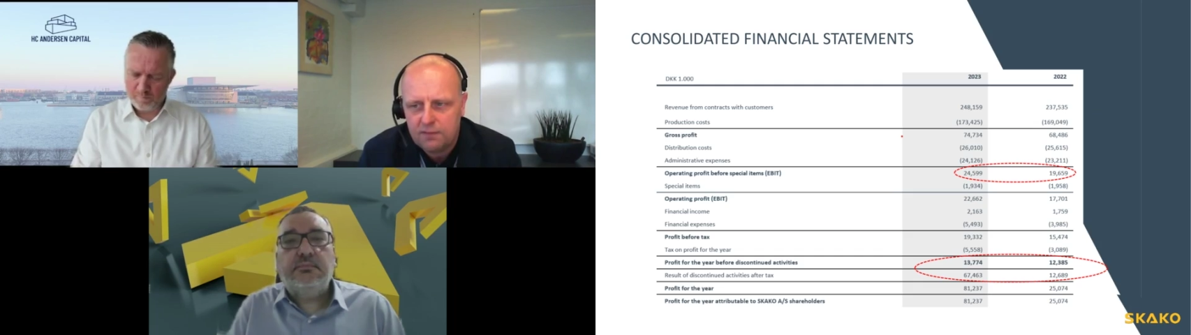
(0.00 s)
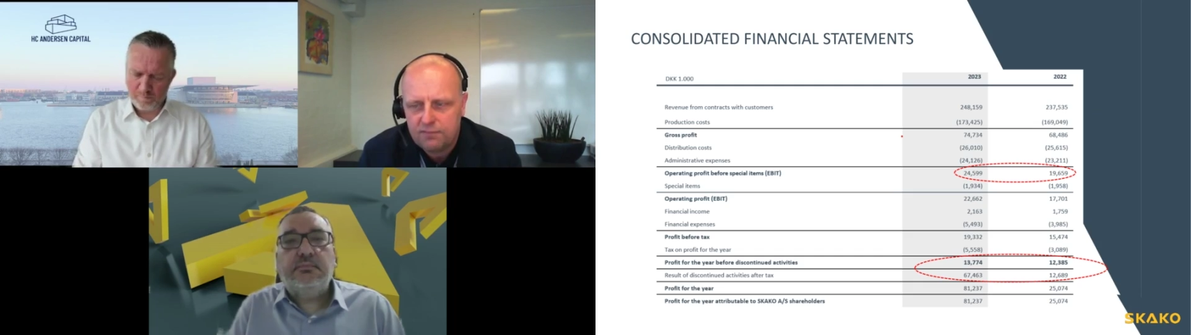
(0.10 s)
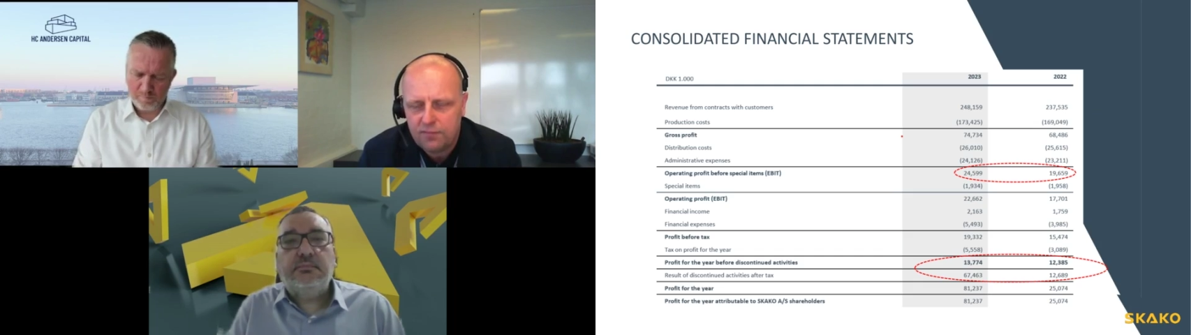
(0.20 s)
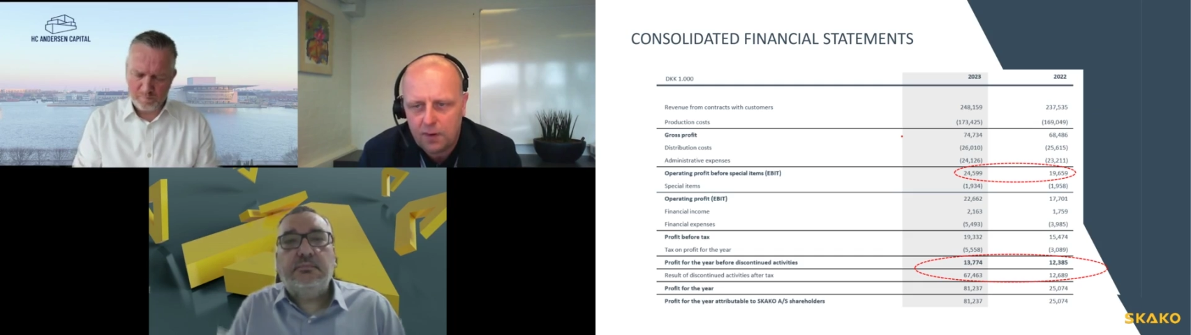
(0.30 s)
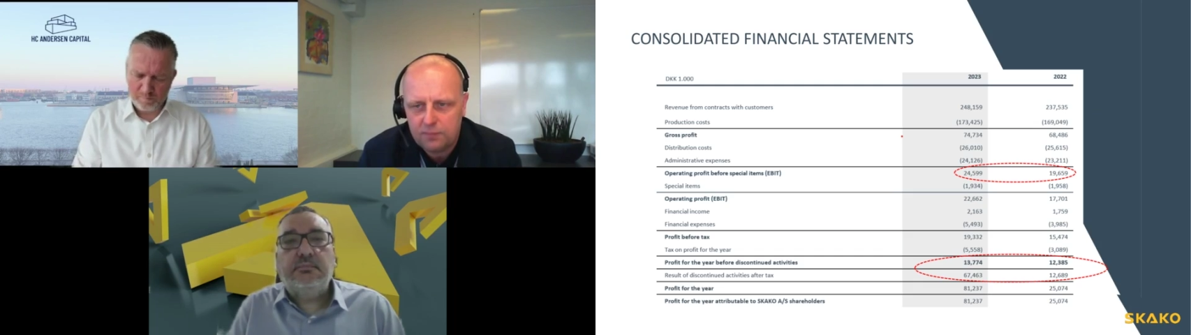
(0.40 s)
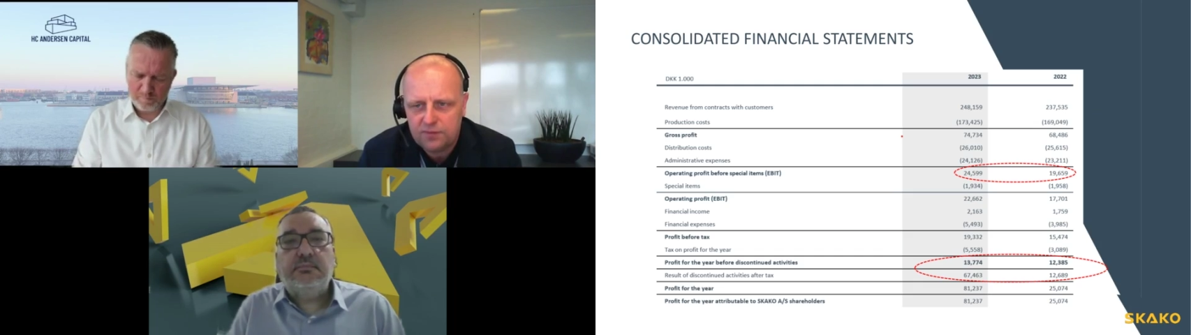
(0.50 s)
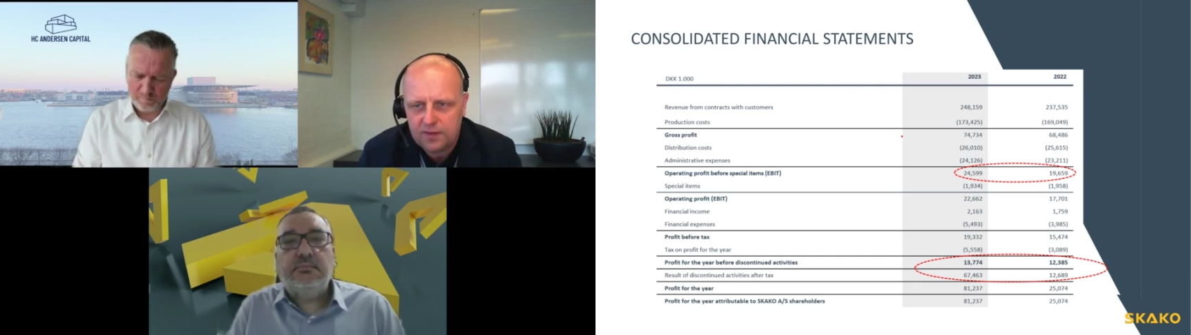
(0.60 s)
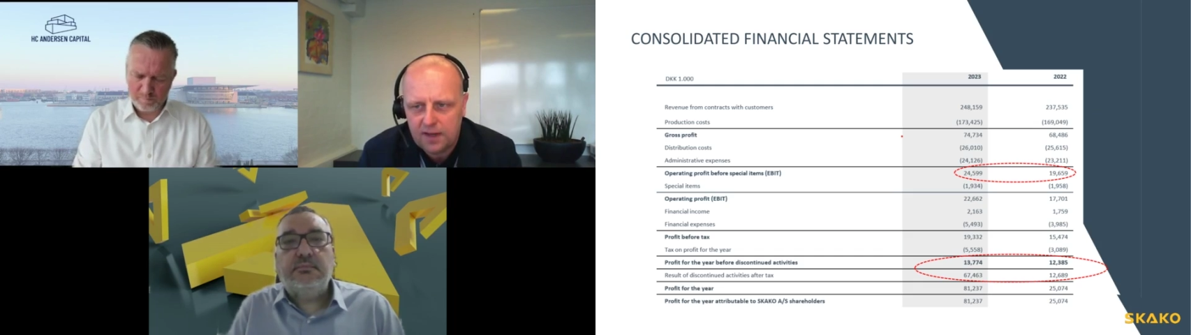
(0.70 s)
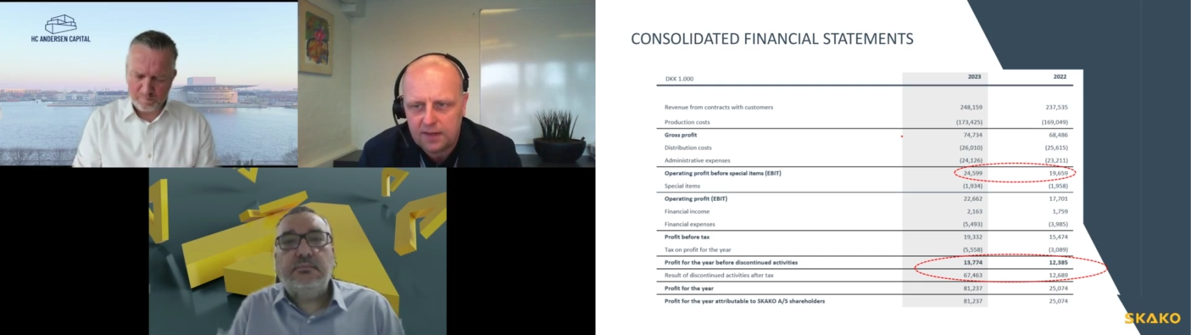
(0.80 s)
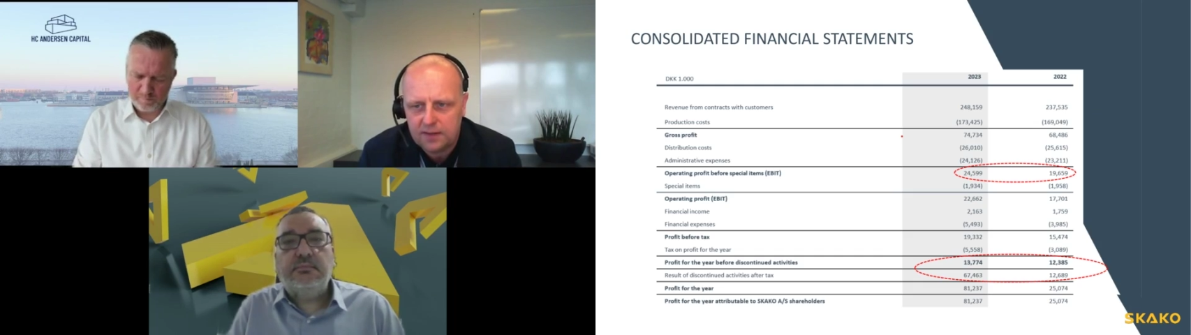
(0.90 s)
from
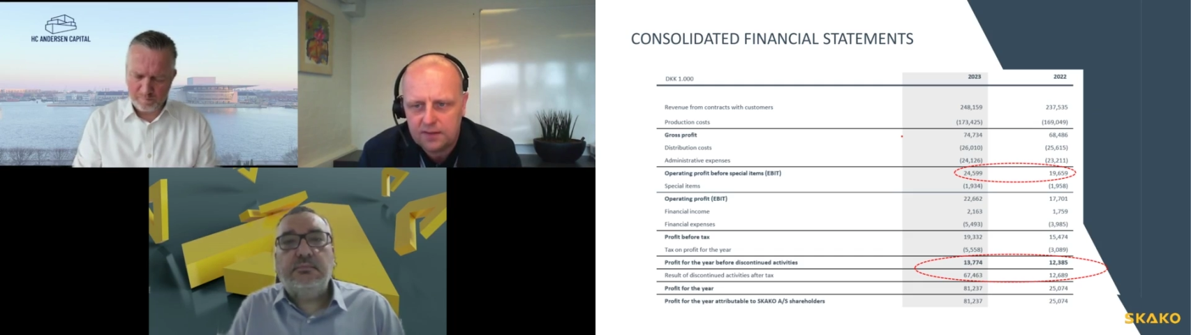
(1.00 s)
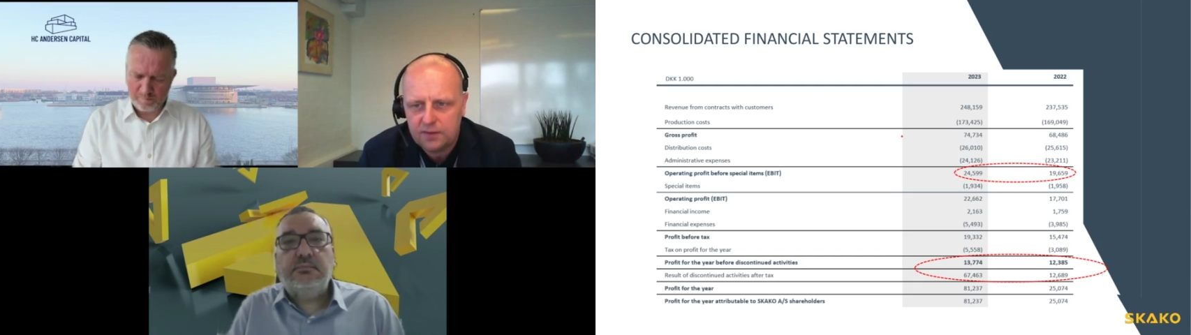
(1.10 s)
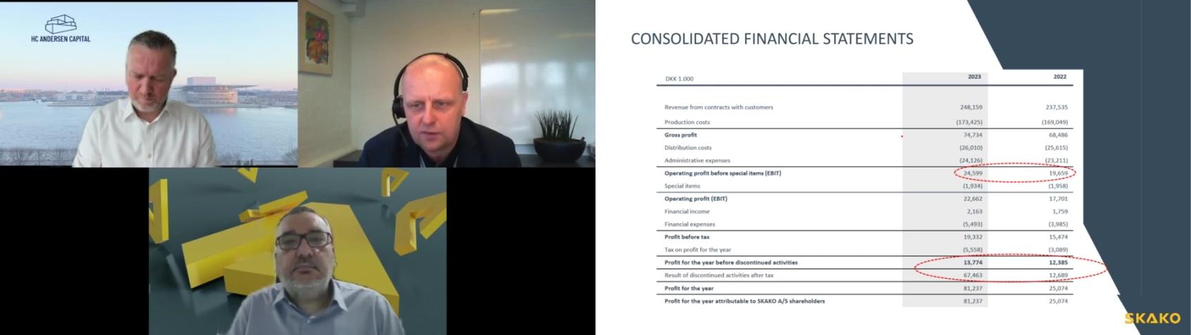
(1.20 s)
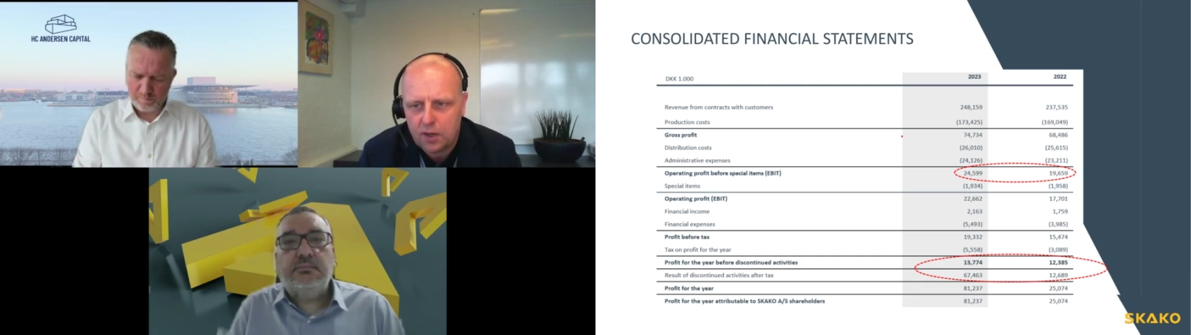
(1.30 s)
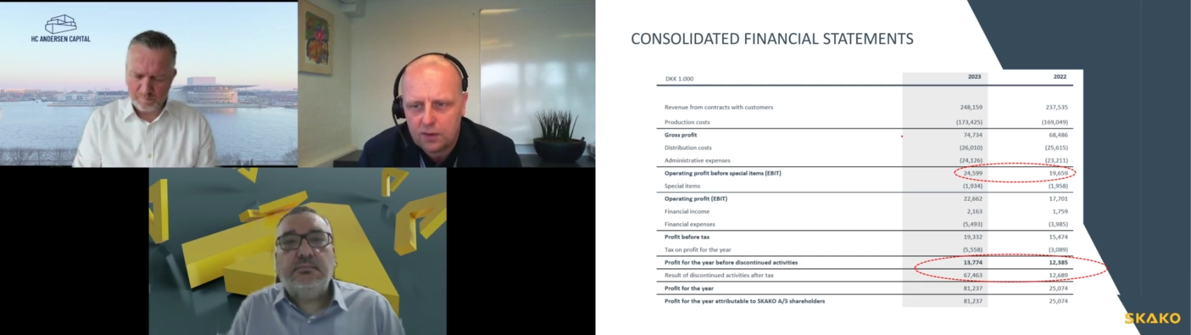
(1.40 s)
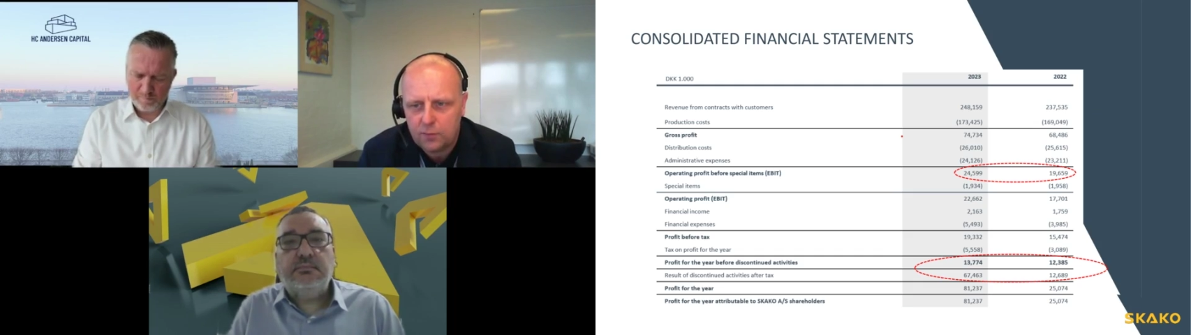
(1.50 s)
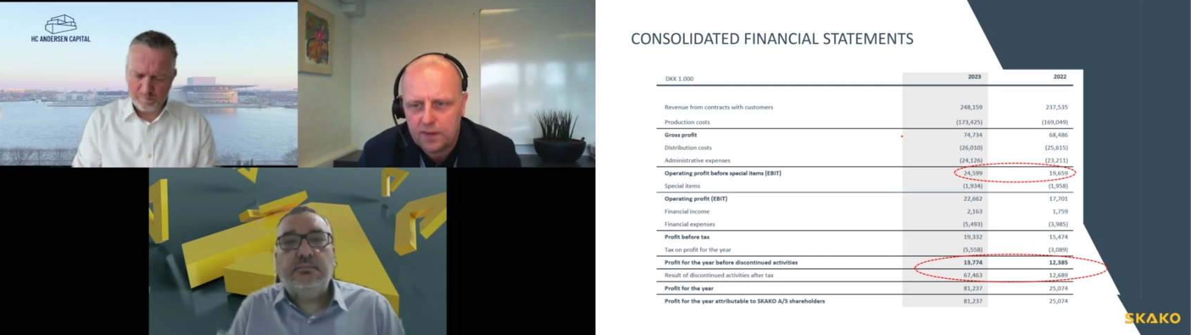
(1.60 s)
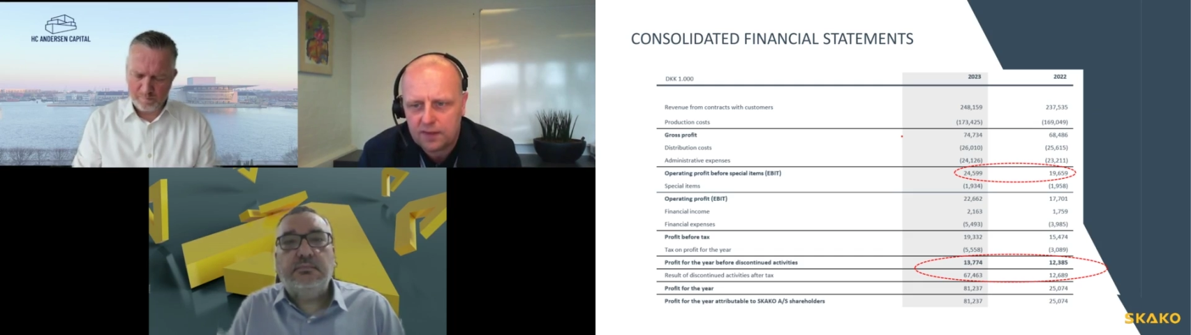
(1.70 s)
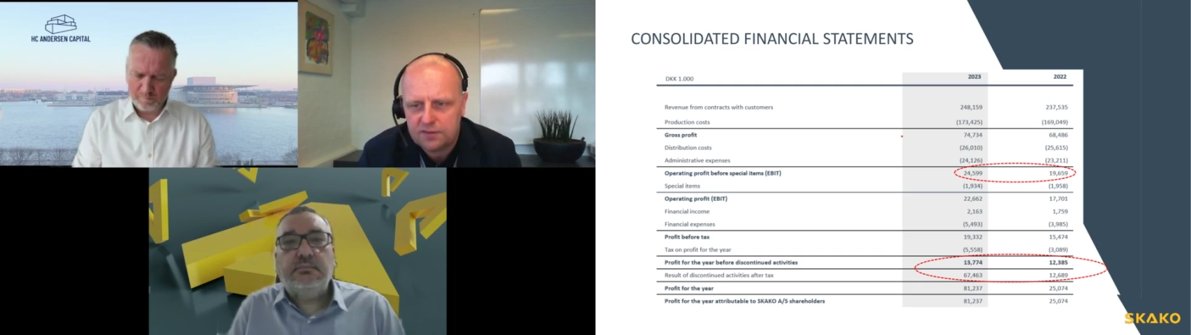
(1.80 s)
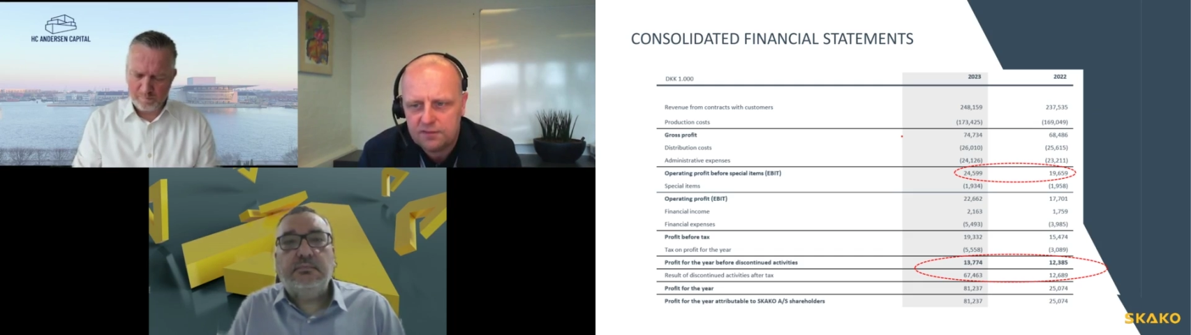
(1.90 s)
selling the
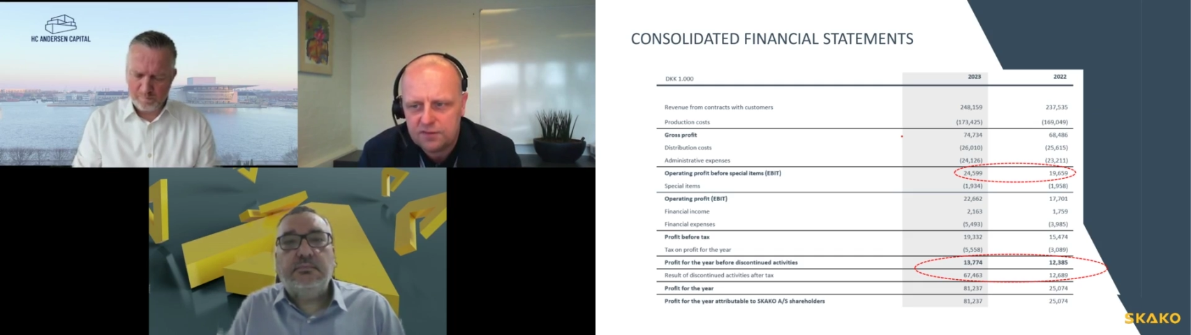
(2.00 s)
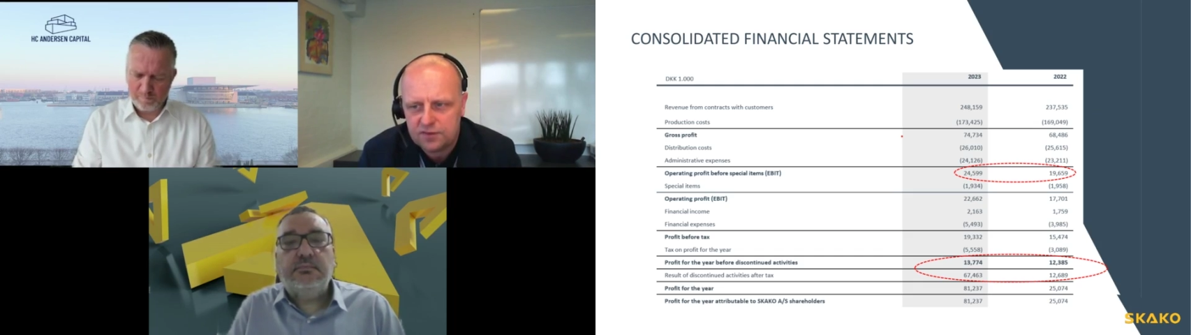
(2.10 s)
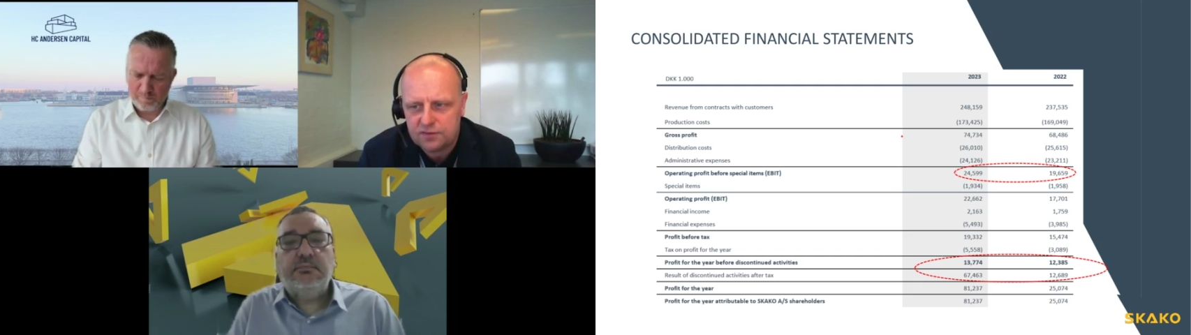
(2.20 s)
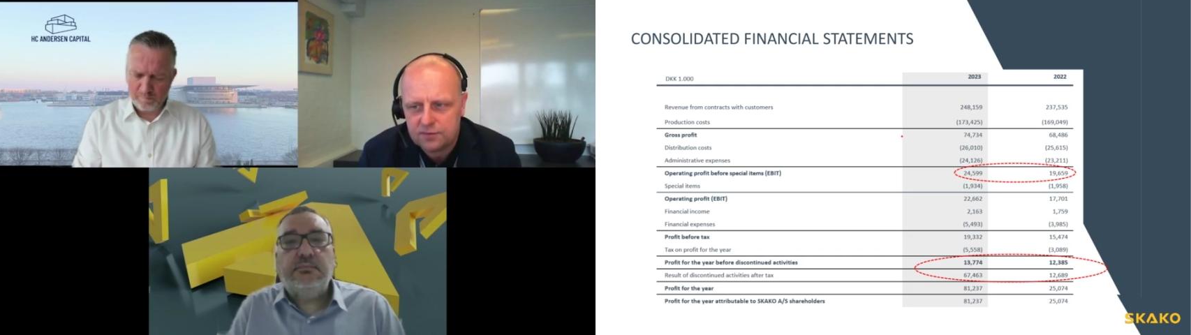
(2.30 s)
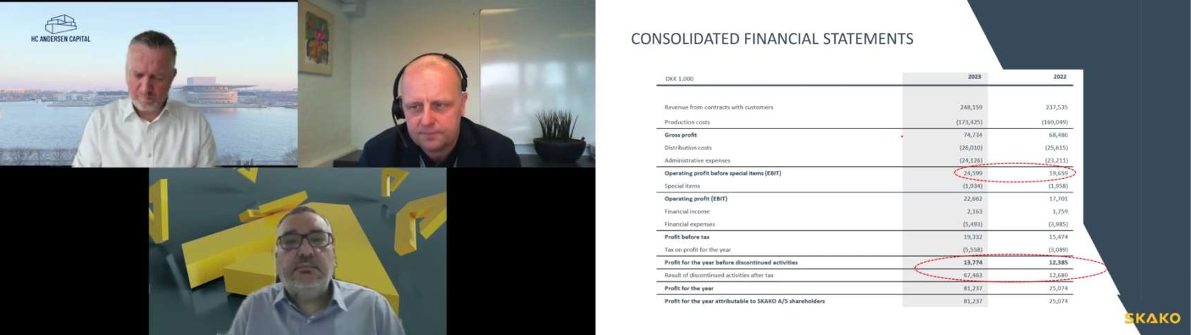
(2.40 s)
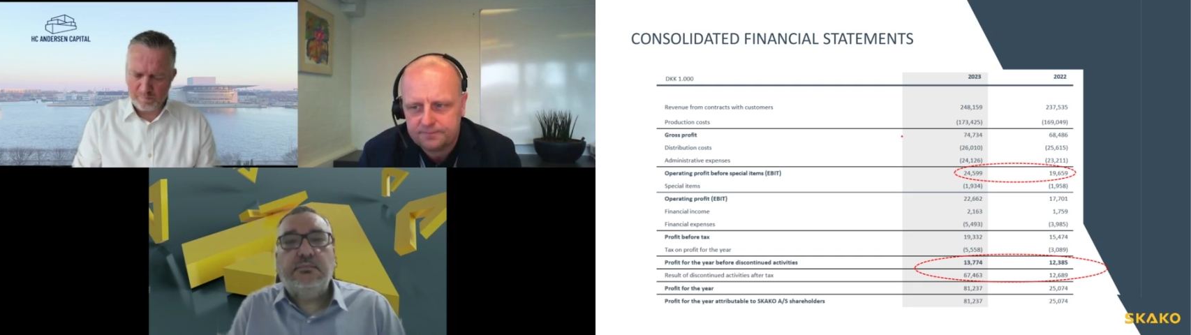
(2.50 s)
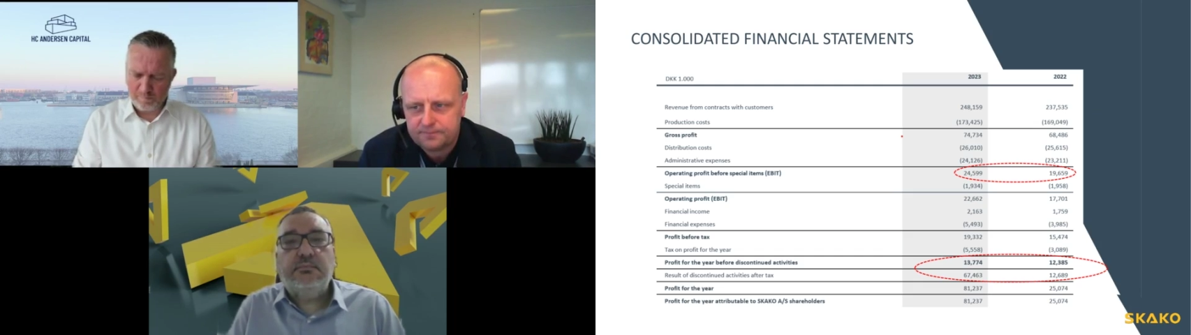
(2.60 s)
Concrete activities.